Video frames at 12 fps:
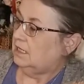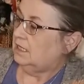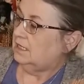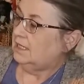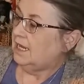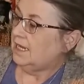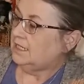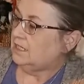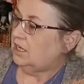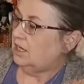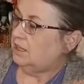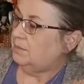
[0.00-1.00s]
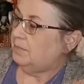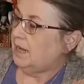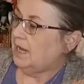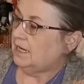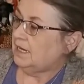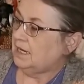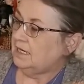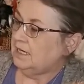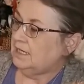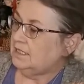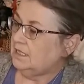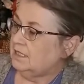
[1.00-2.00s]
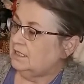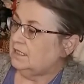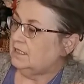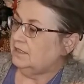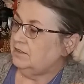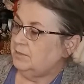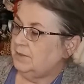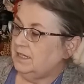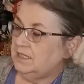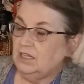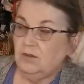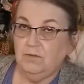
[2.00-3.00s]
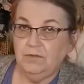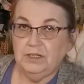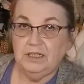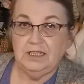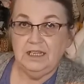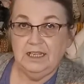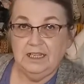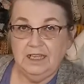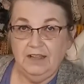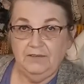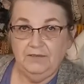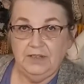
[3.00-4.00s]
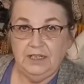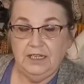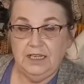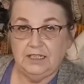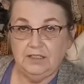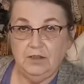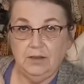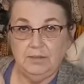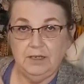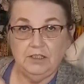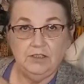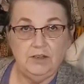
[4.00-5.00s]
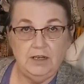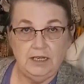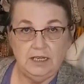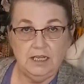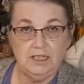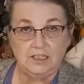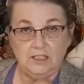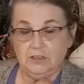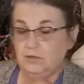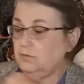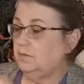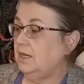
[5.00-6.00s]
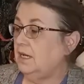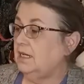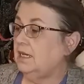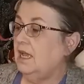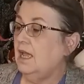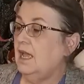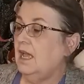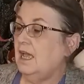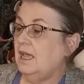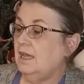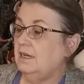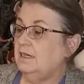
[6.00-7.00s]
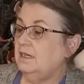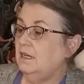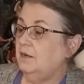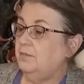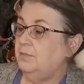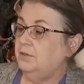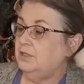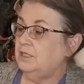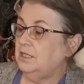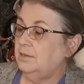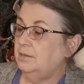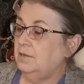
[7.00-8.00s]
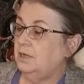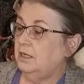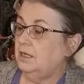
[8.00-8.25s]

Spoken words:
lace on the back and lace on the sleeves, but I don't really like that v-neck, so I'm going to try and cut a scoop neck and put some